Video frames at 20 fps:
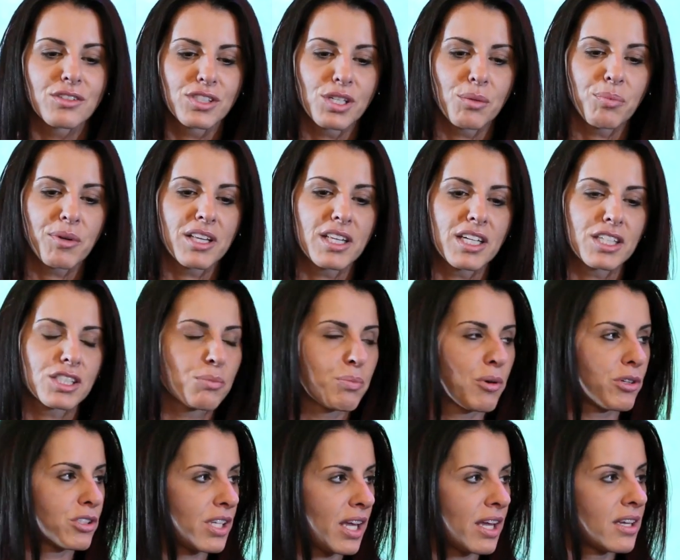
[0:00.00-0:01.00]
typically, it's
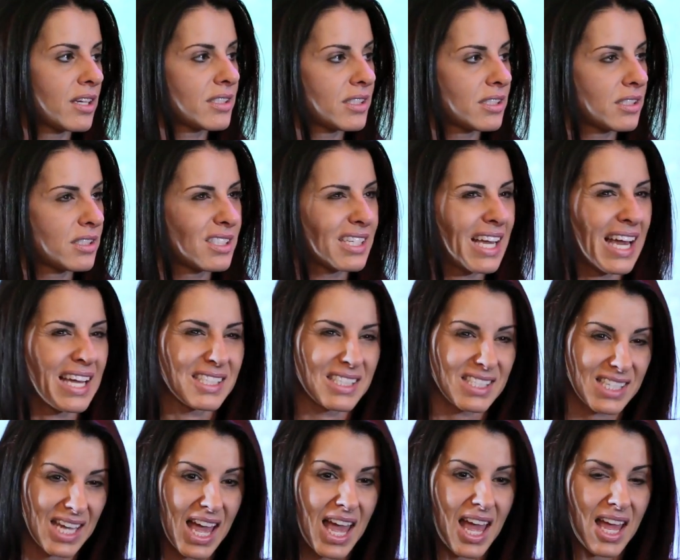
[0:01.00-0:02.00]
supposed to end at
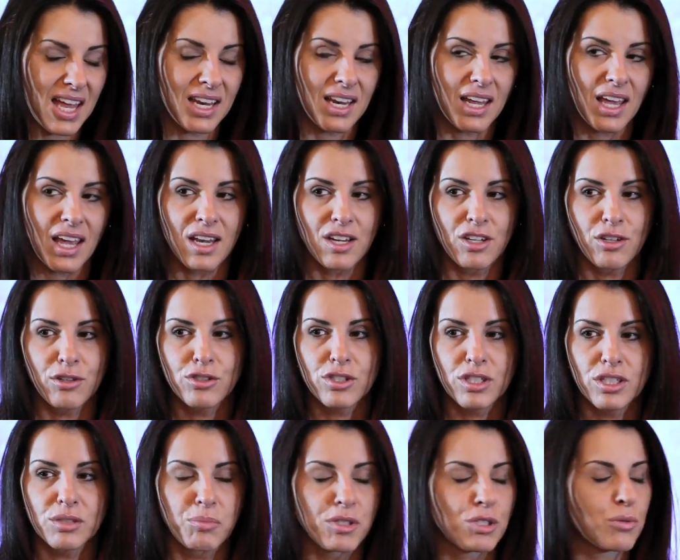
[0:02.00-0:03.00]
10, and
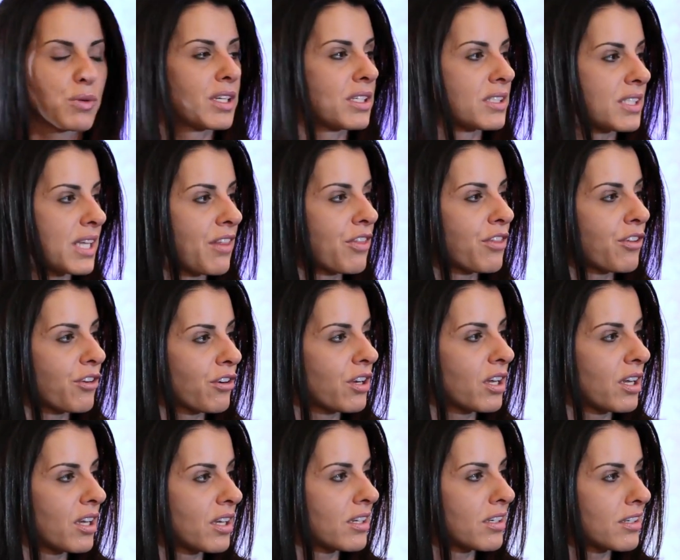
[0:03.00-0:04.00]
usually between
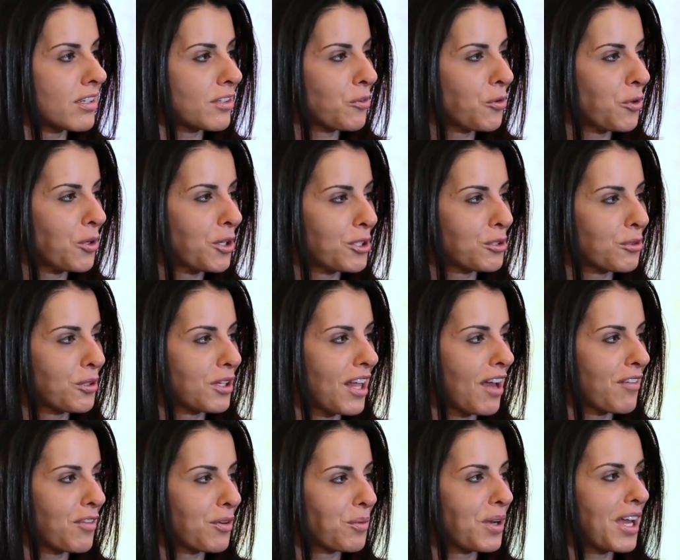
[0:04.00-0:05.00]
10:30 and
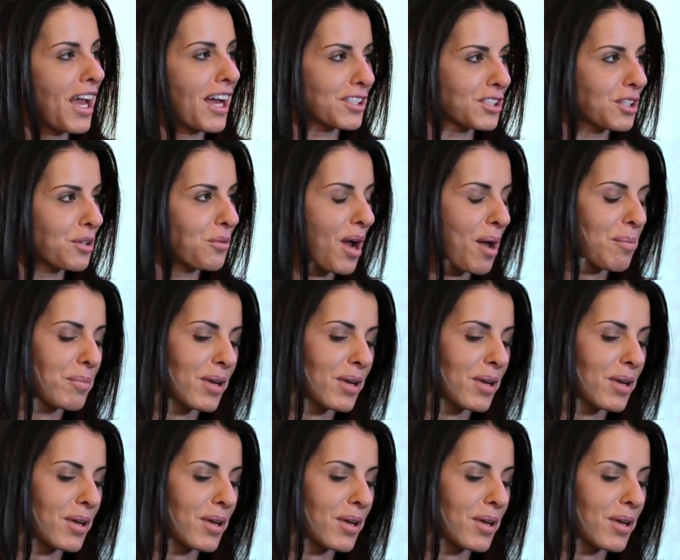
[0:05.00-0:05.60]
10:45, we actually wrap it